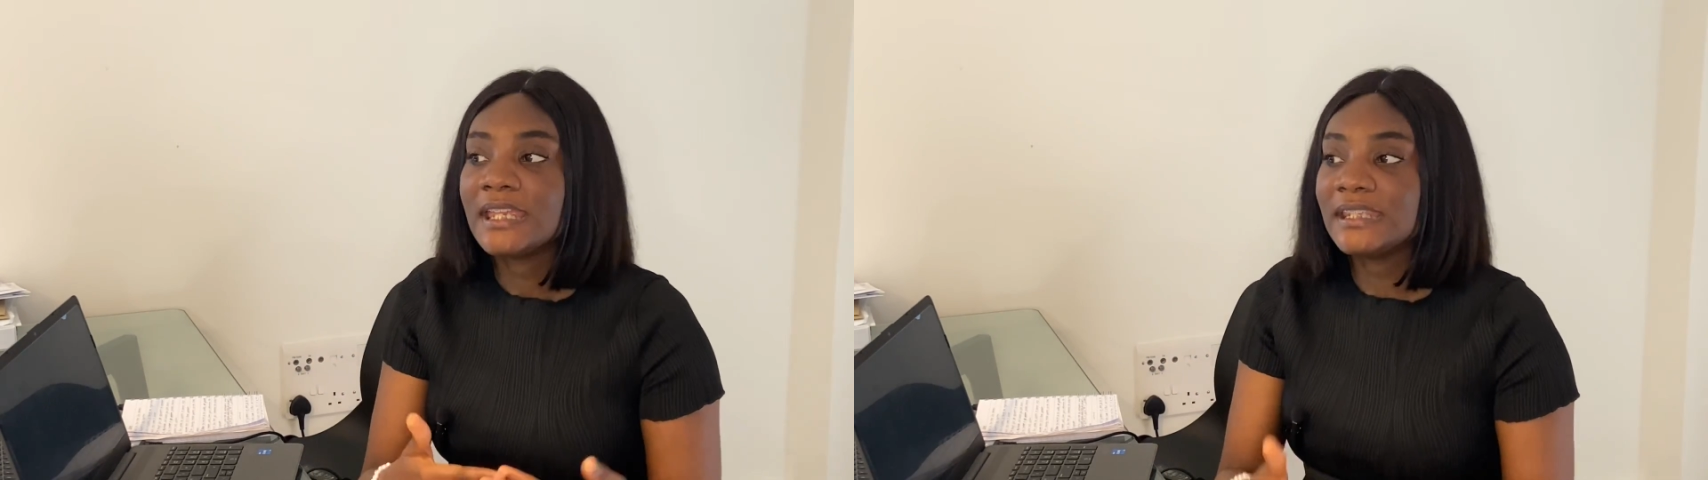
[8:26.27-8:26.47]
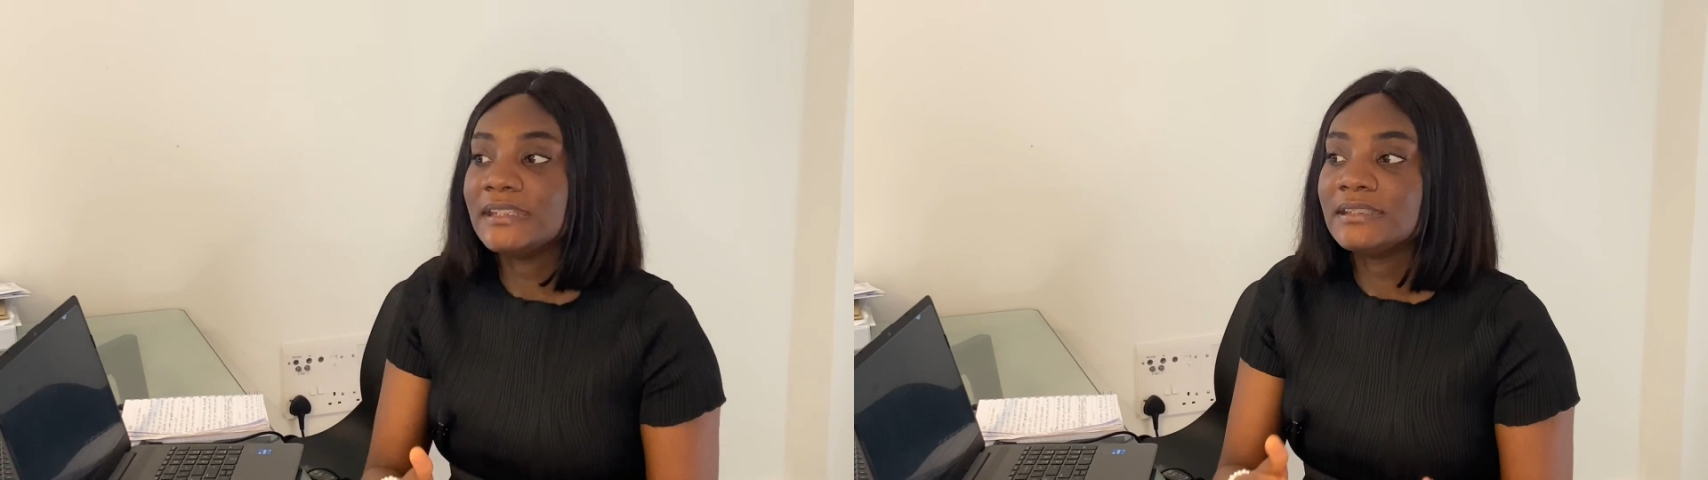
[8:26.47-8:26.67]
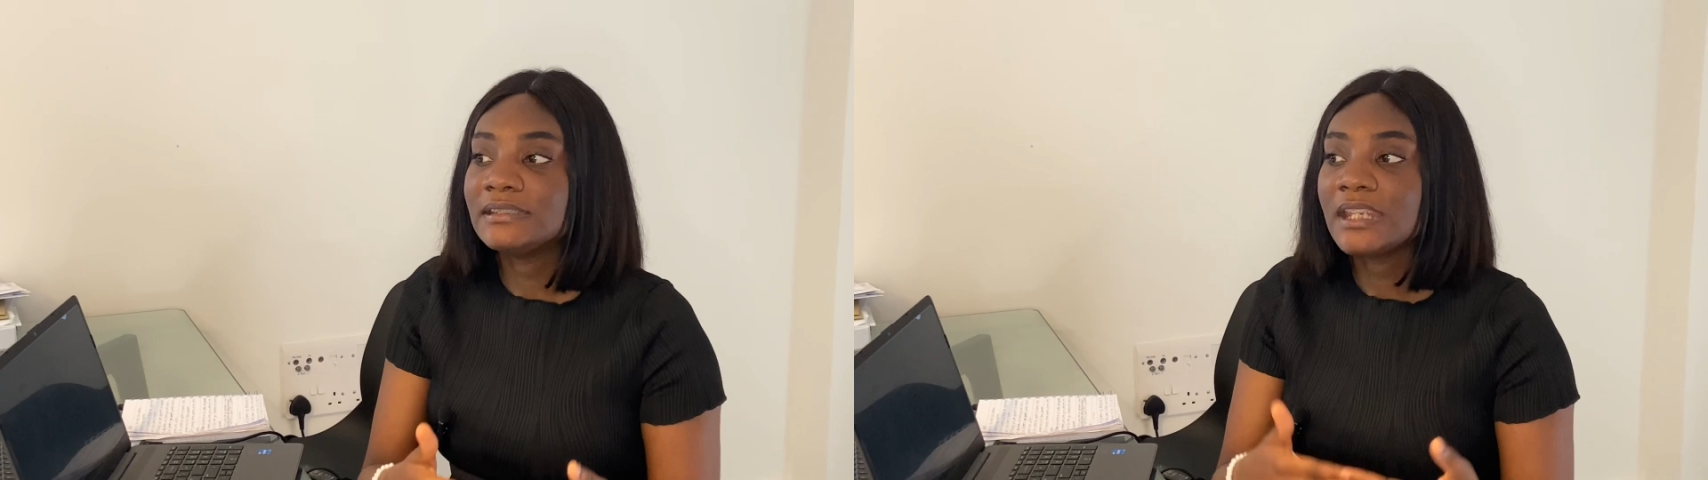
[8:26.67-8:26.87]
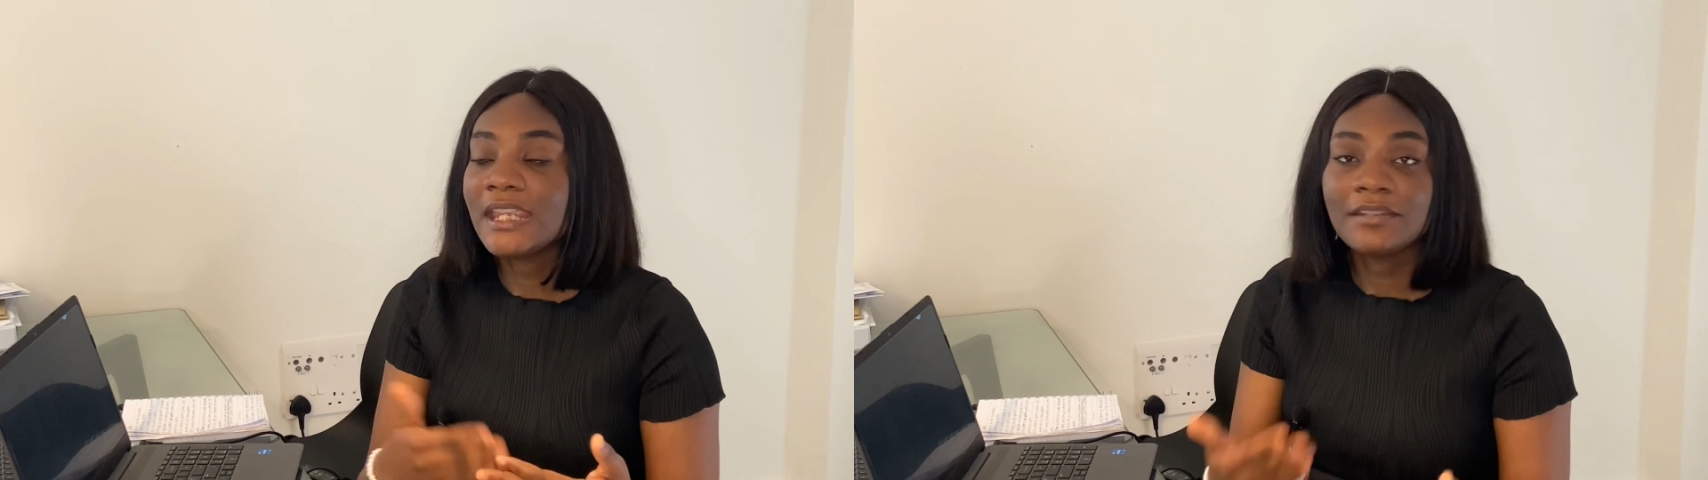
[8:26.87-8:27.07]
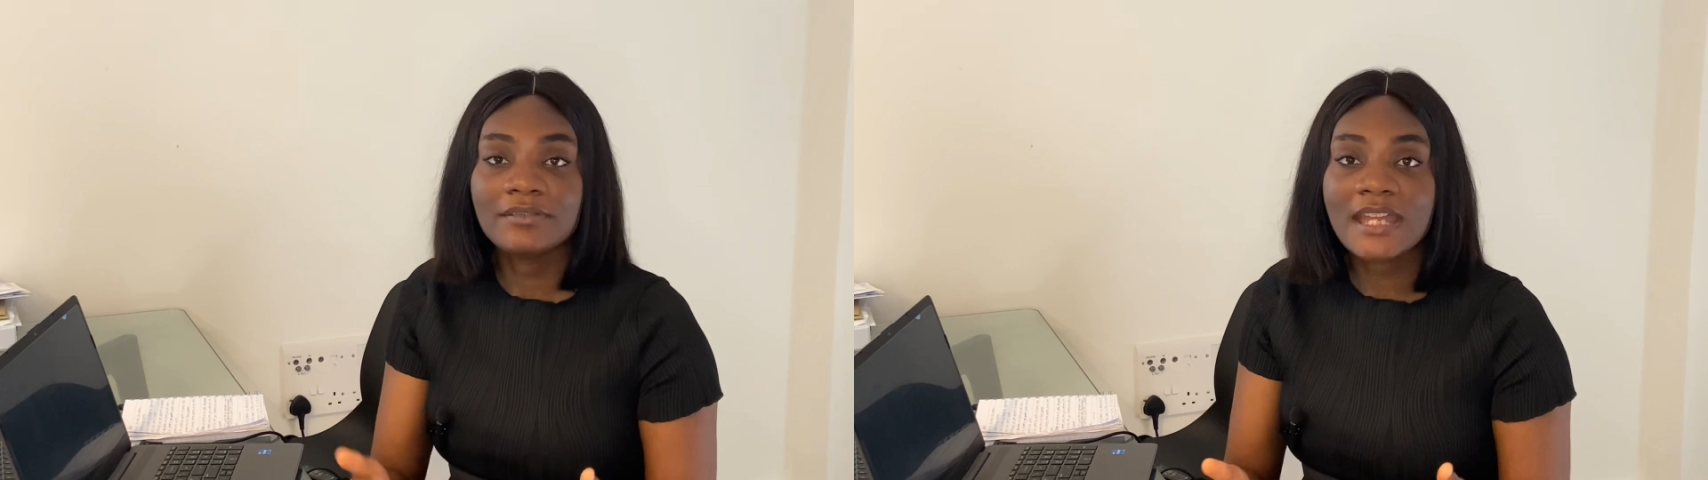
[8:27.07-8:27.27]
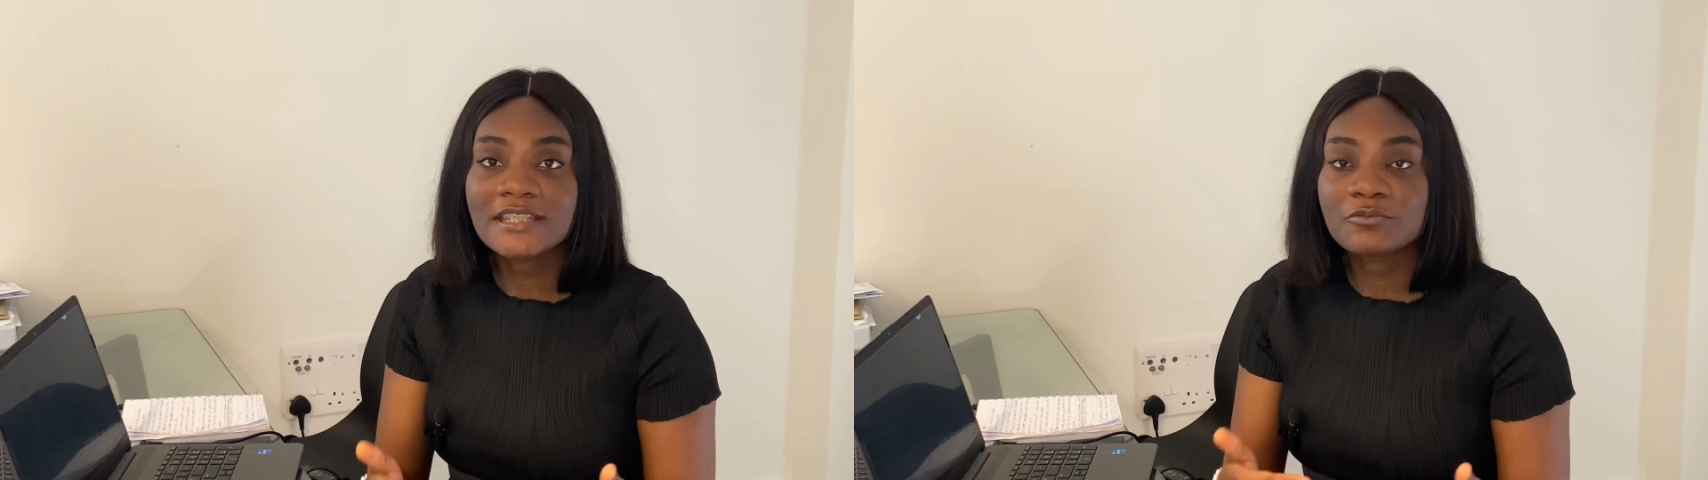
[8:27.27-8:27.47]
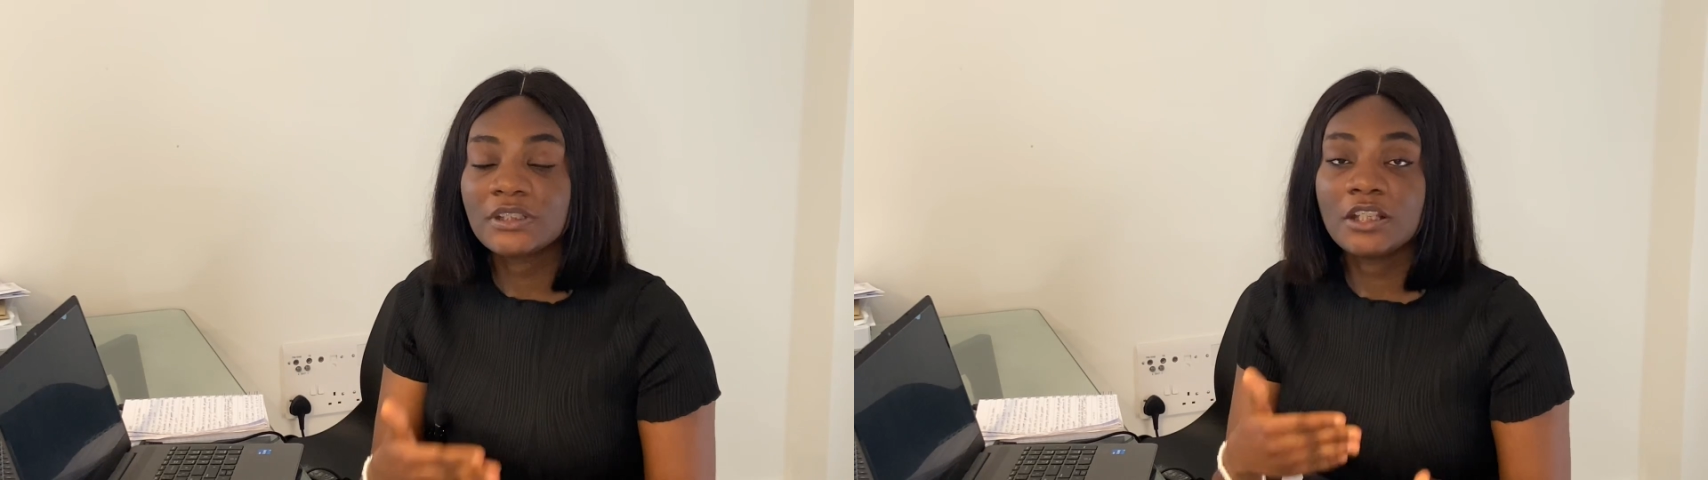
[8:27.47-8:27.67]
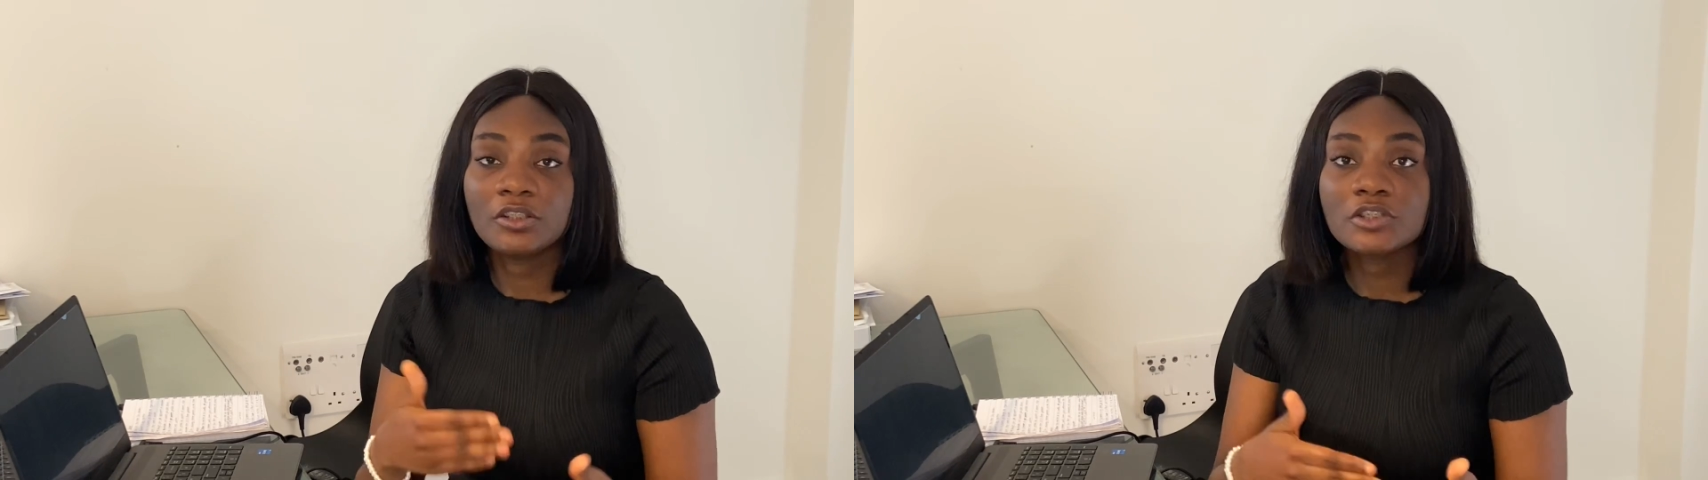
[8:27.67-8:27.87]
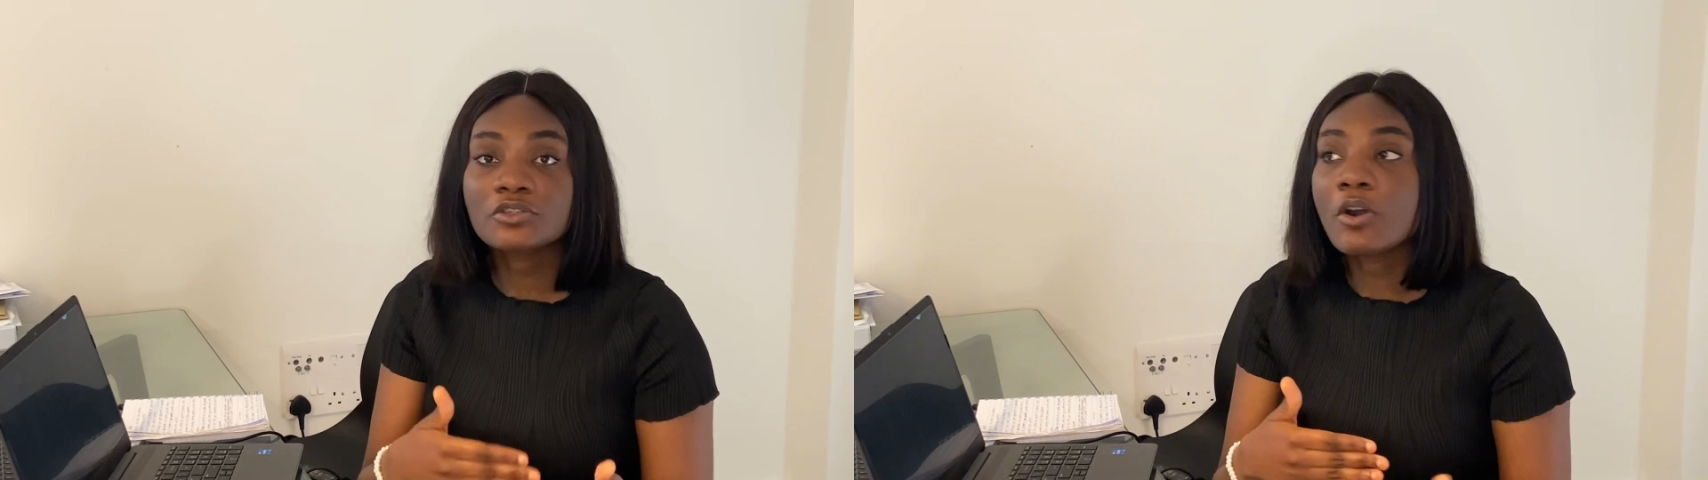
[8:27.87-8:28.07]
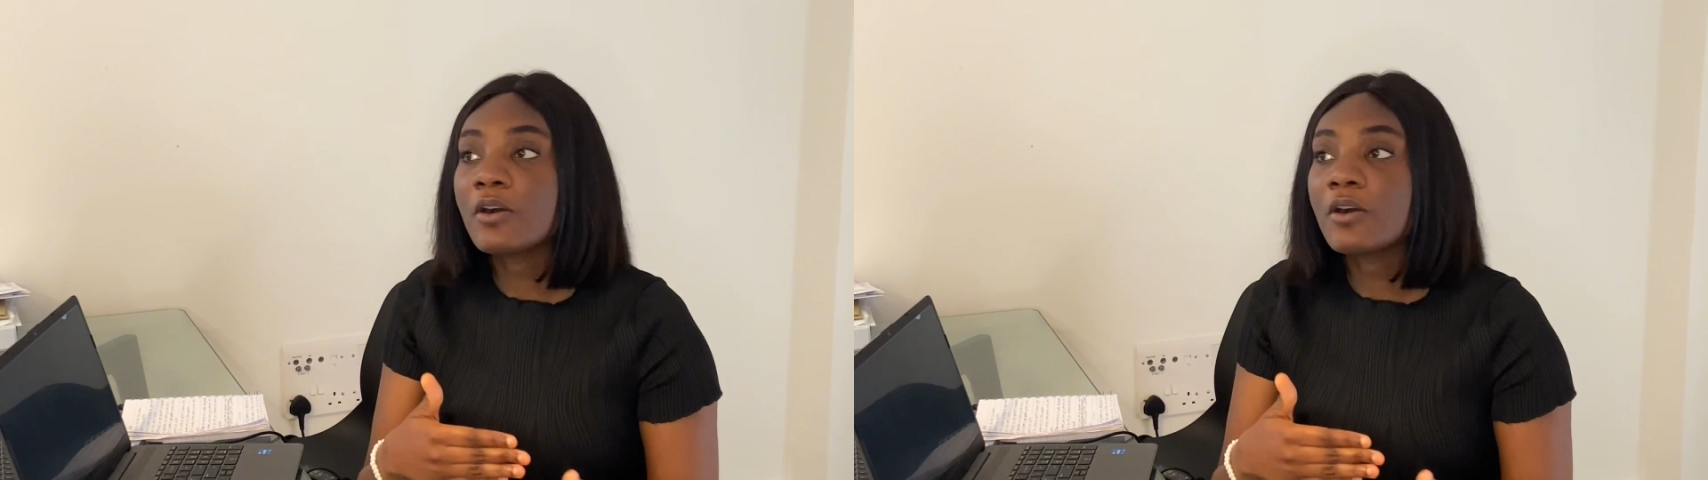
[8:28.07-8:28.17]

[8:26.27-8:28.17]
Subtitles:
in areas with a lot